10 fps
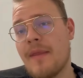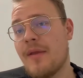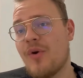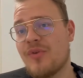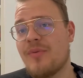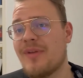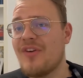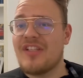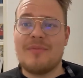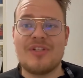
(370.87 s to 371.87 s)
Also
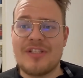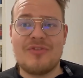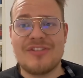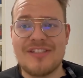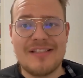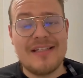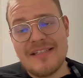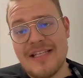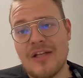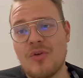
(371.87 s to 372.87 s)
because I'm not interested in
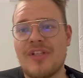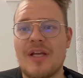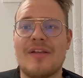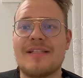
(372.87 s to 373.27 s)
eating at hotels,